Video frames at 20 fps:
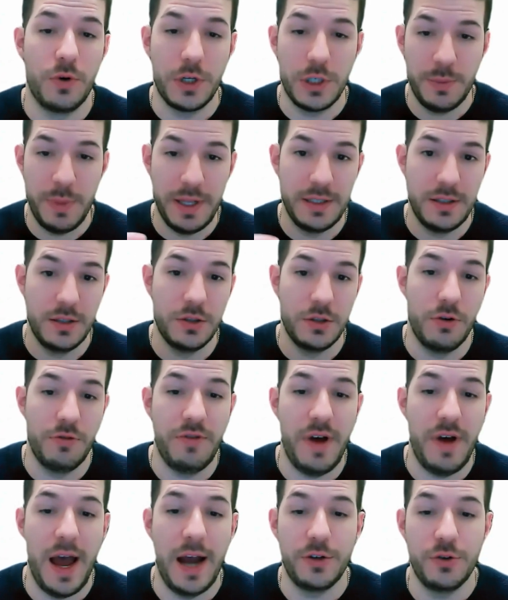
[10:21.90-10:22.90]
expenses are
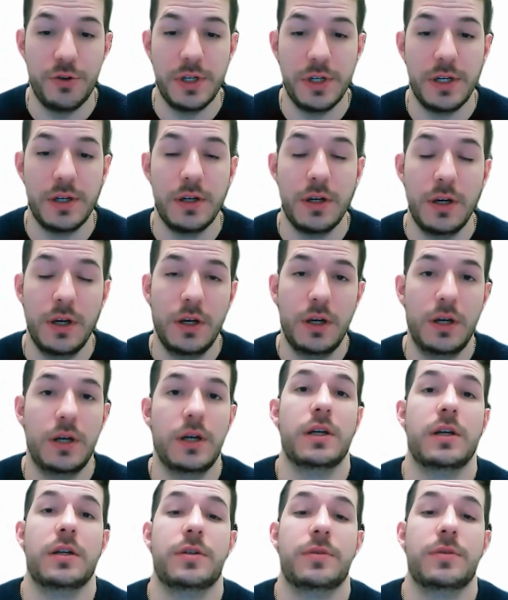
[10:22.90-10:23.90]
factored in,
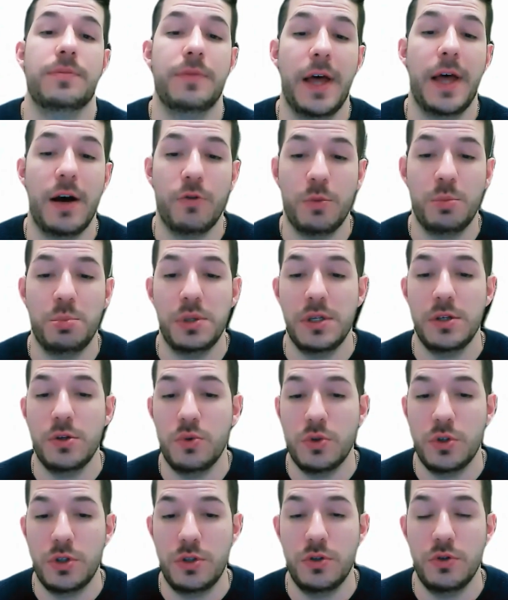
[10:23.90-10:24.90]
and that would be
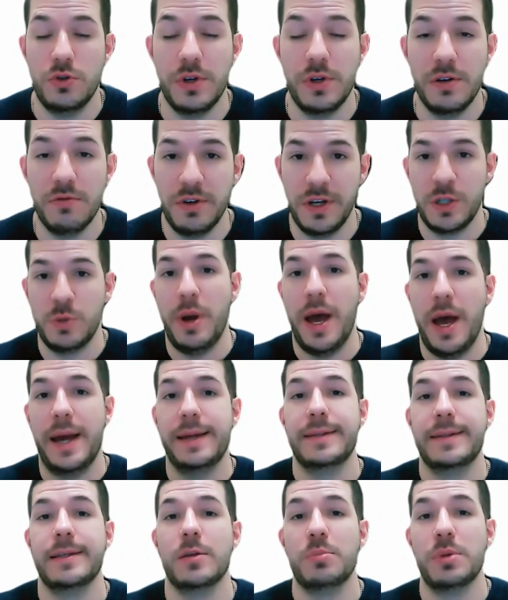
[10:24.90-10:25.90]
used to reinvest
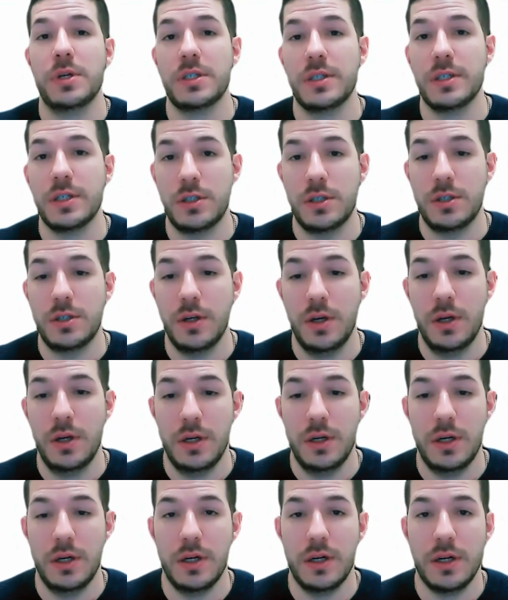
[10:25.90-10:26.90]
back into the business.
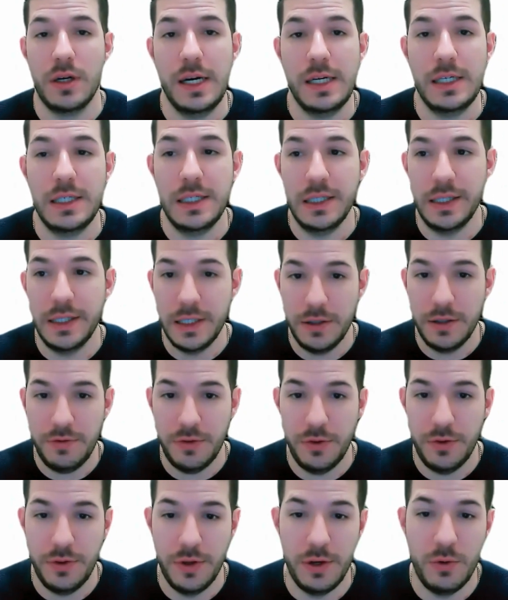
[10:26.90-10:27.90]
Ideally,
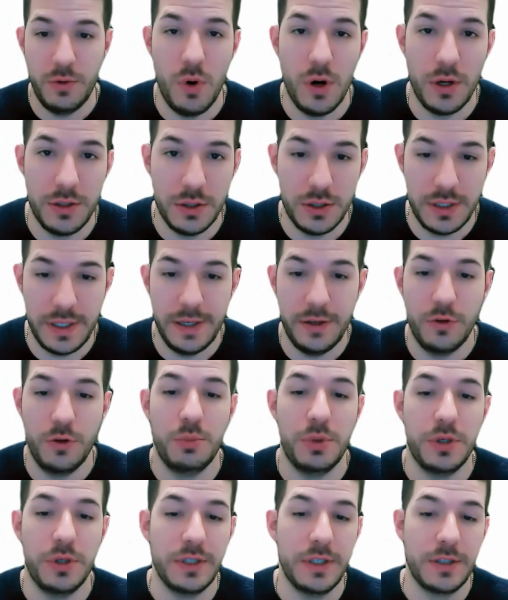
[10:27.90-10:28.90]
if they want to scale
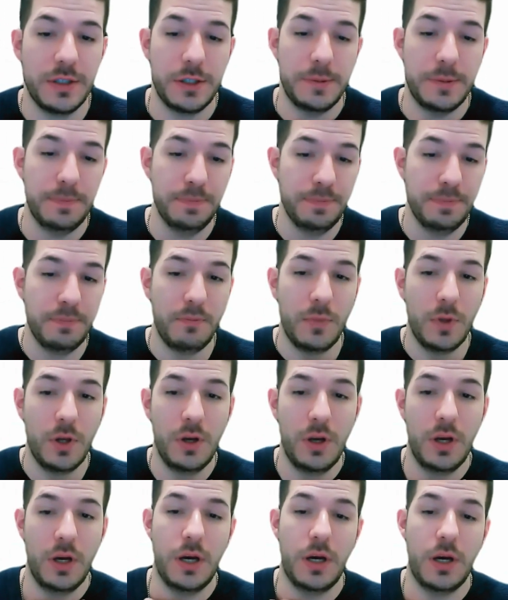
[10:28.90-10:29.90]
their business,
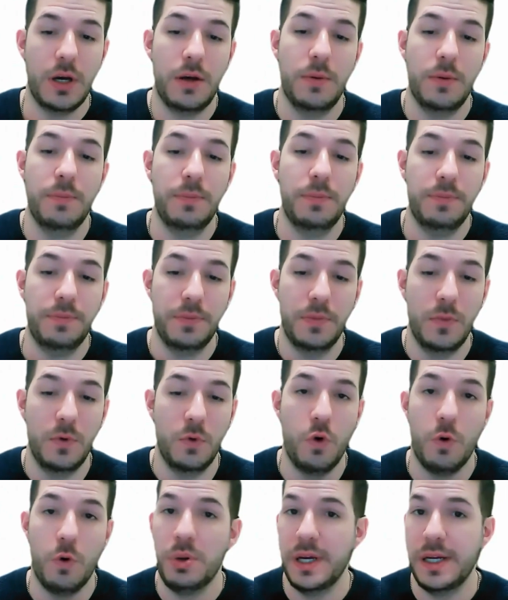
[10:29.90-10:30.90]

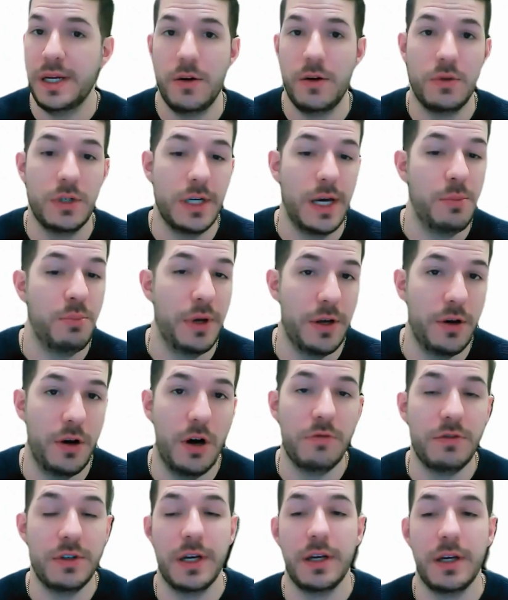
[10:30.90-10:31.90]
or pay down debt, pay
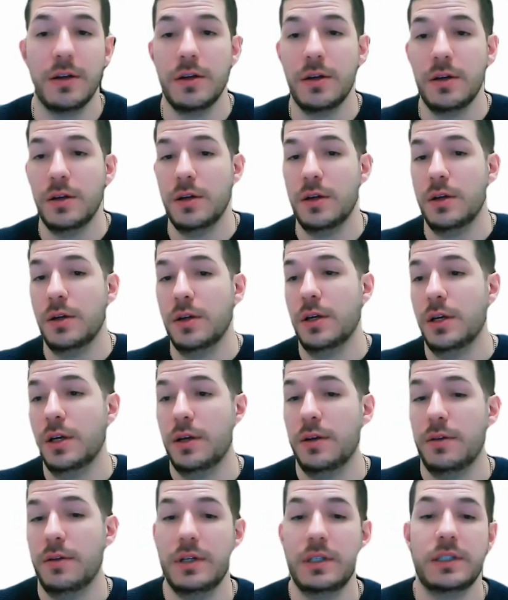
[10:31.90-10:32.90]
off debt,
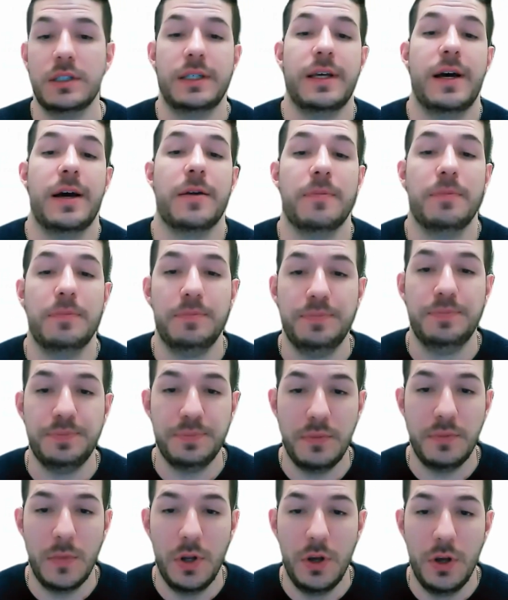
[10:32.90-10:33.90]
things like that.
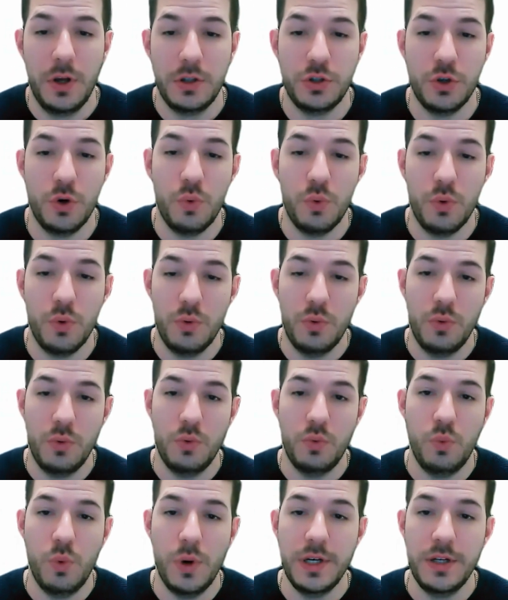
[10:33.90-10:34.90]
So
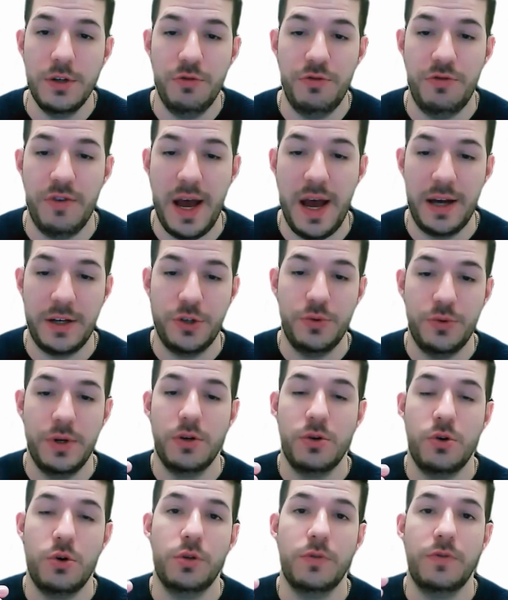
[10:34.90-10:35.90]
when you factor
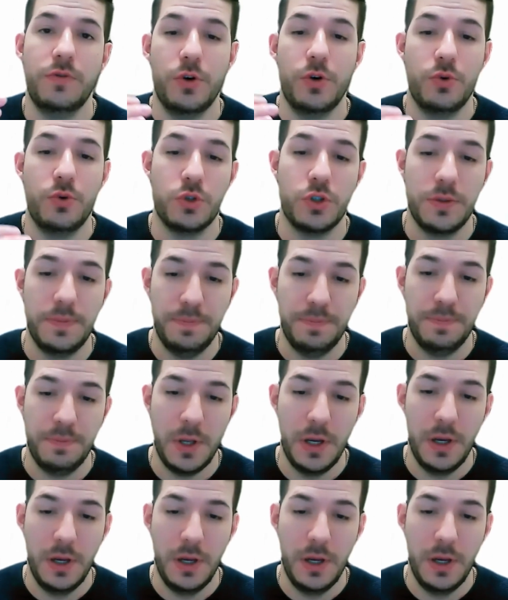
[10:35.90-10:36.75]
in all of those,